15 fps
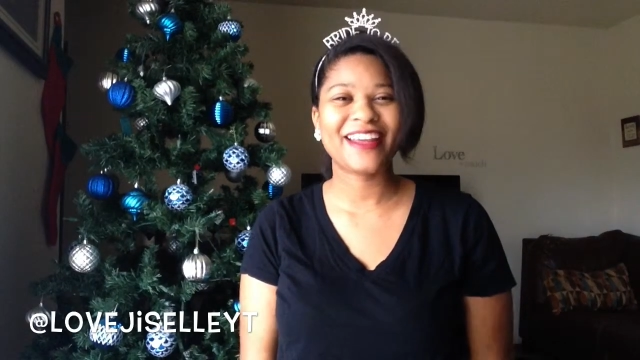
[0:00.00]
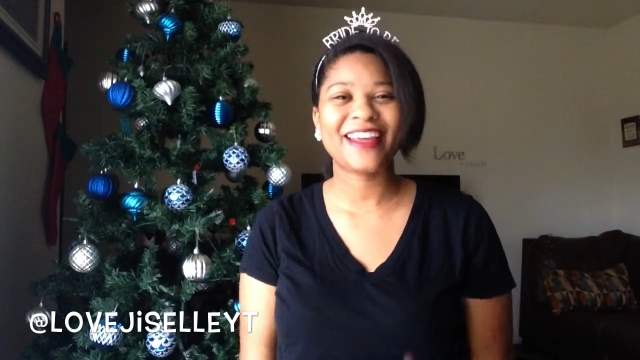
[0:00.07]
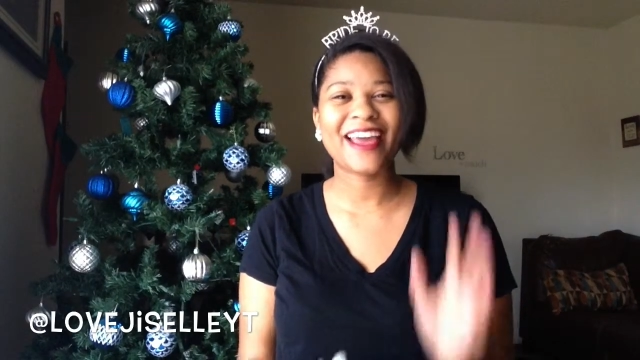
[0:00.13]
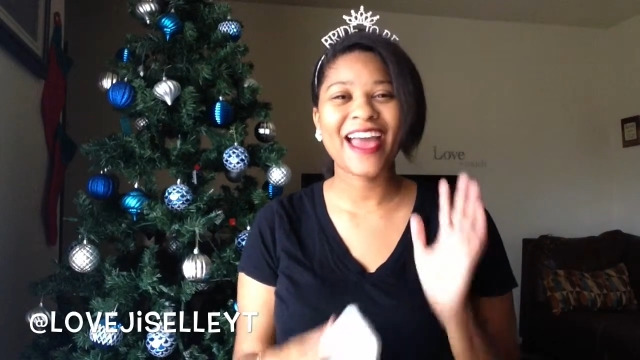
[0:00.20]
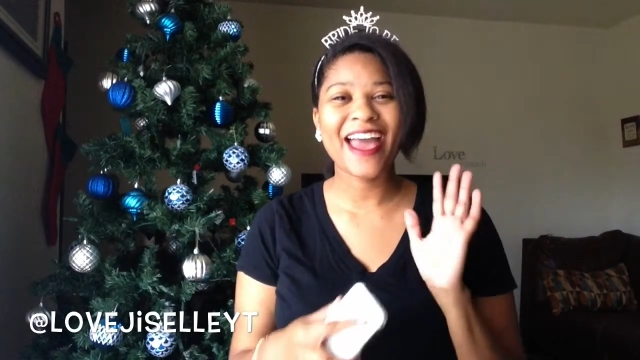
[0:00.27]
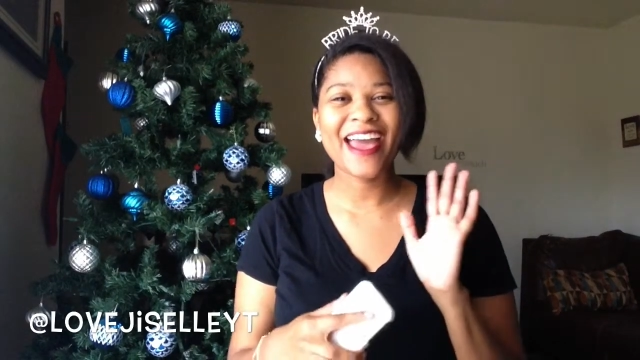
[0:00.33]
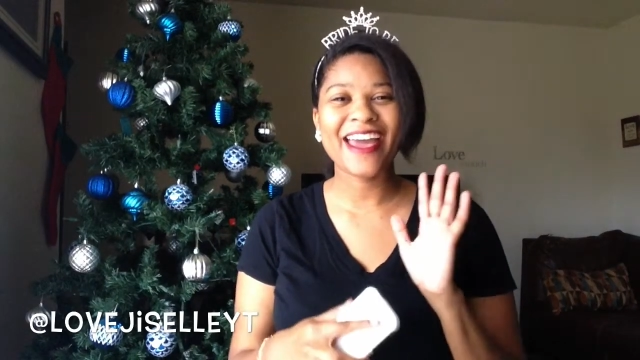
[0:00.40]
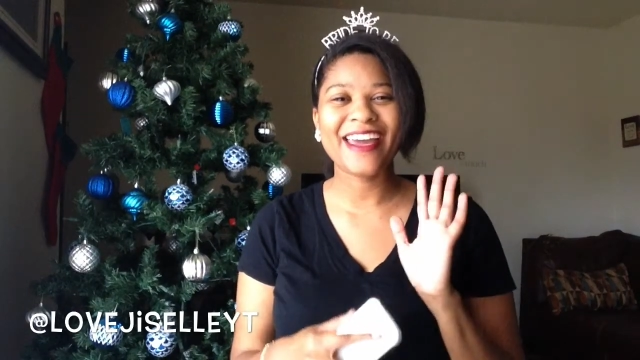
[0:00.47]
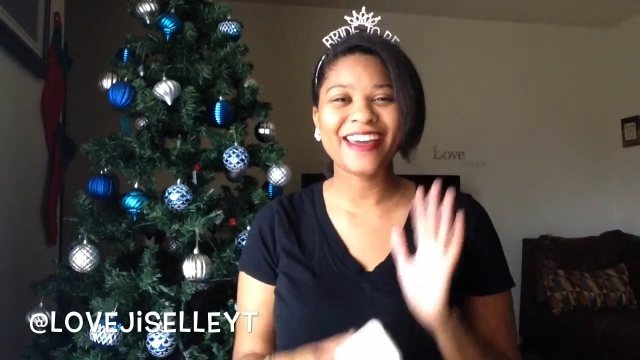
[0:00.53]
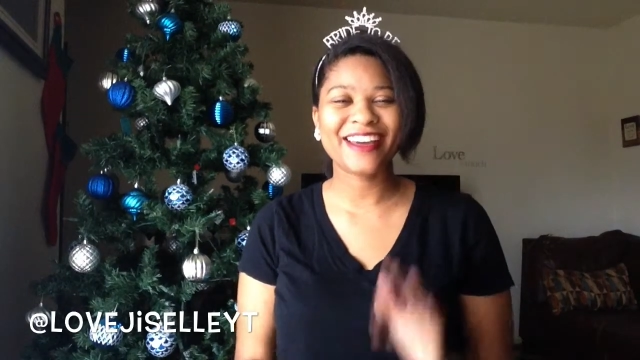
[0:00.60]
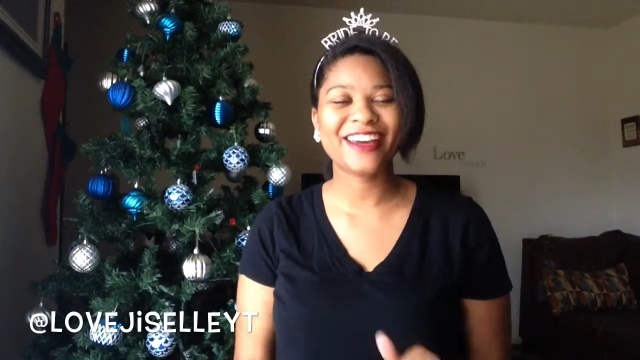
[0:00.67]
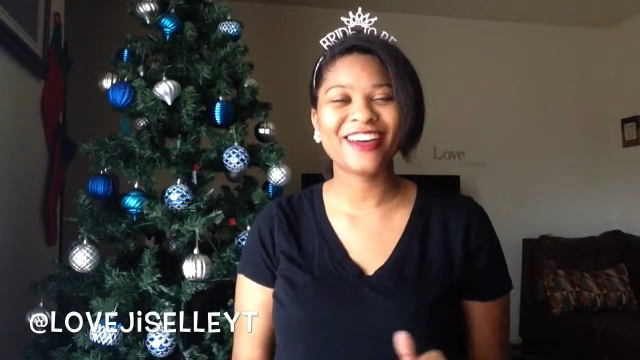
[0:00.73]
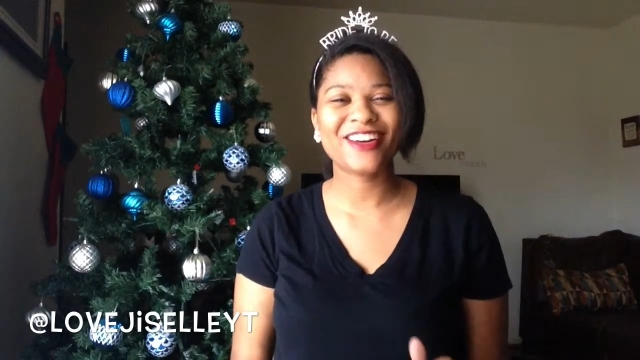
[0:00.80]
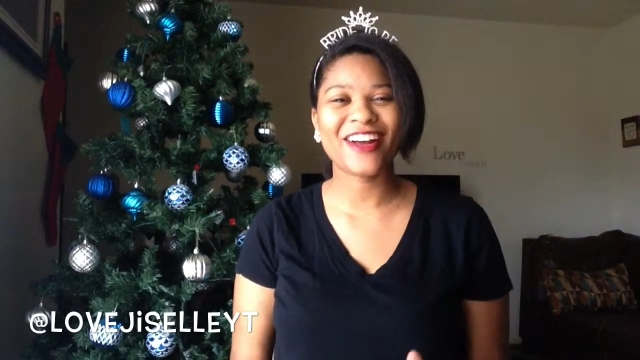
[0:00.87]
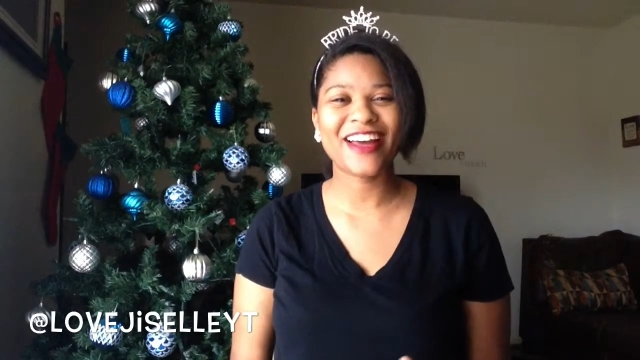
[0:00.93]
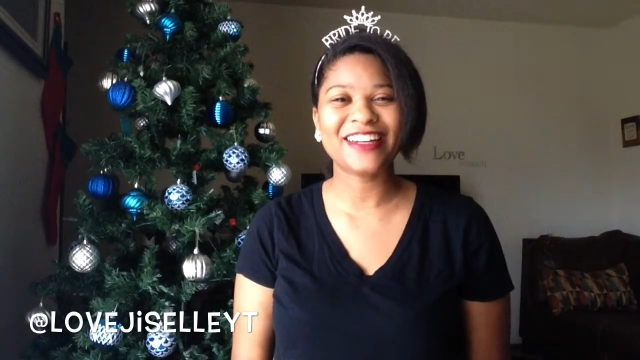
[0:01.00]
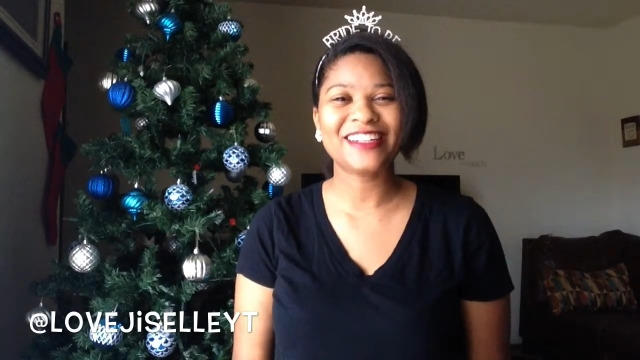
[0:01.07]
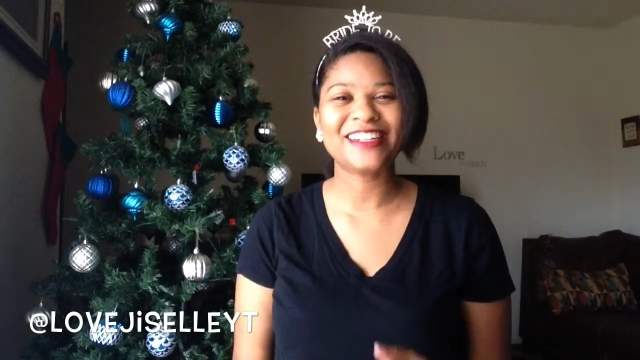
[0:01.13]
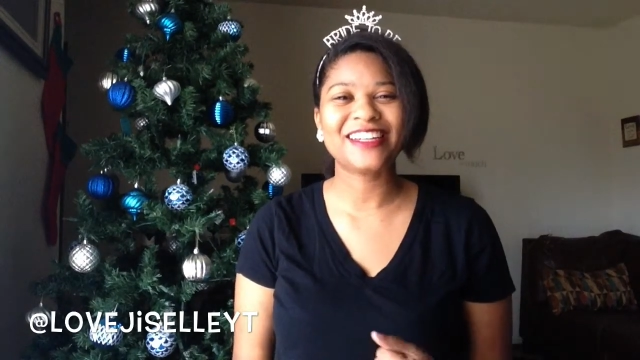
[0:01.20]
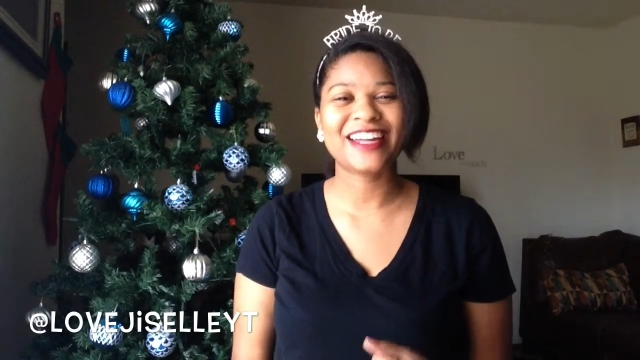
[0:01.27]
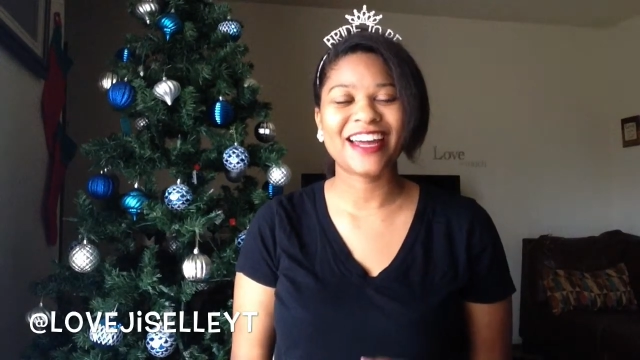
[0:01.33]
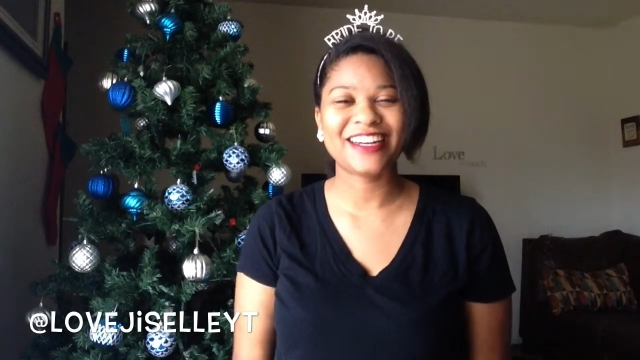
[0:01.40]
Yay,
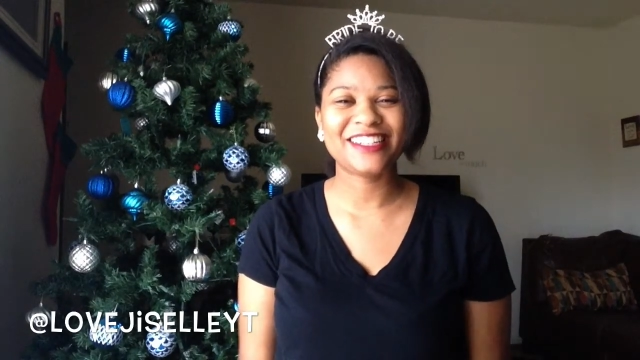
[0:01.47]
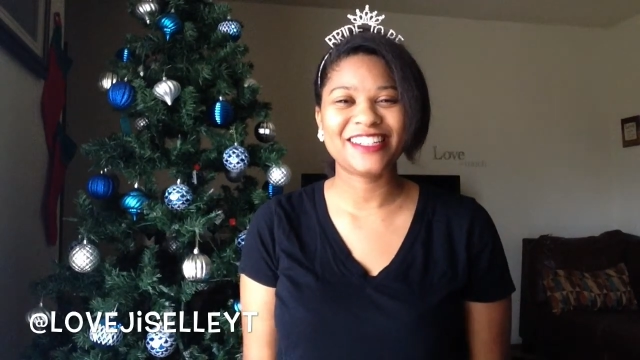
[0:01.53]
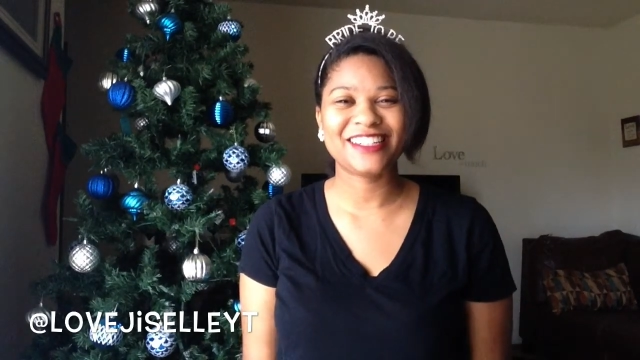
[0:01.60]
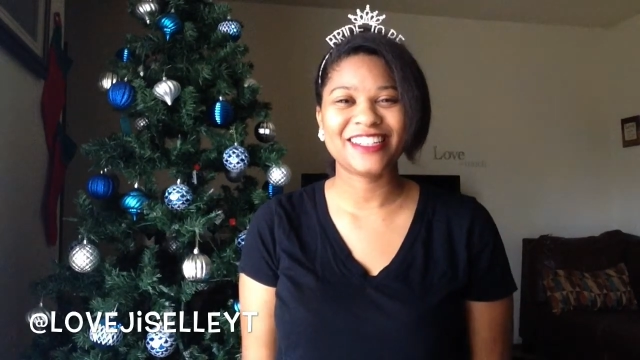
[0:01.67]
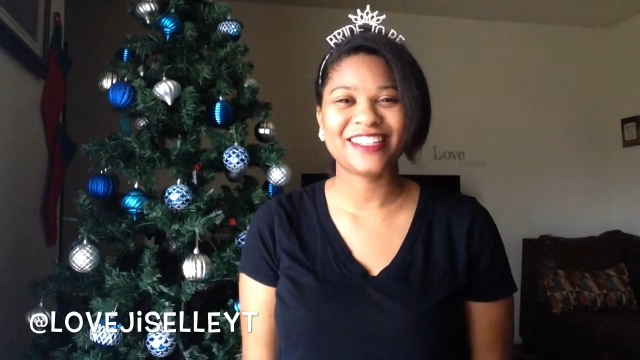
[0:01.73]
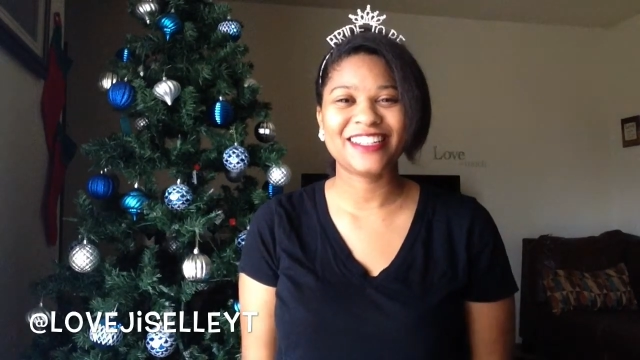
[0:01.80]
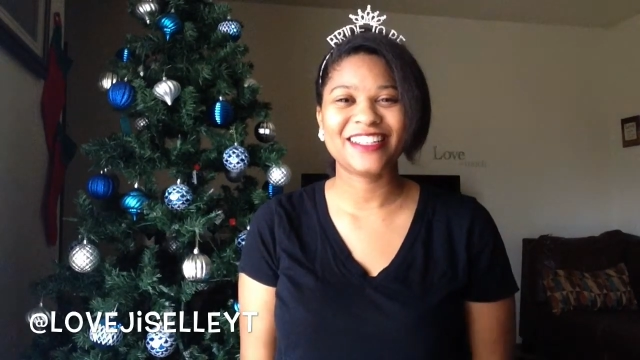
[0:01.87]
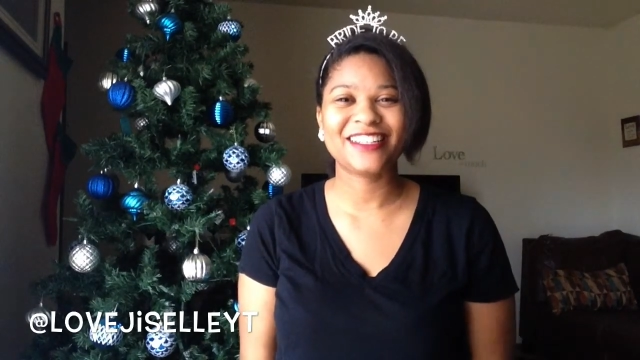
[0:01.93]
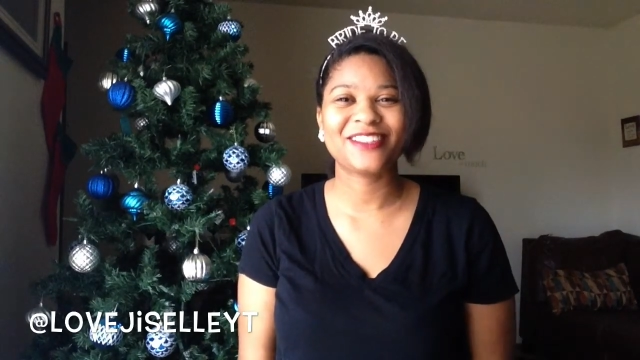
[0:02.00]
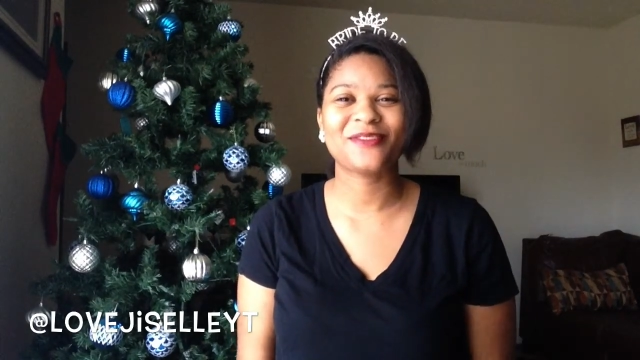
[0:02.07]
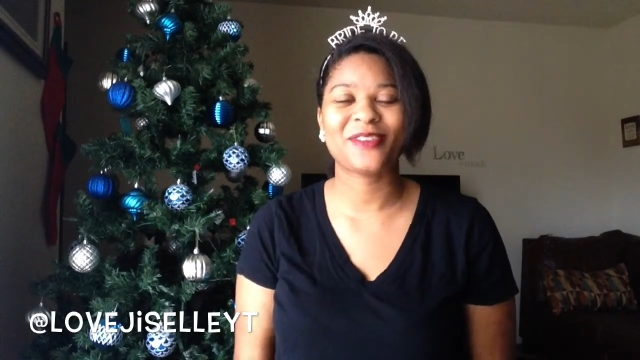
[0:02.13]
congratulations,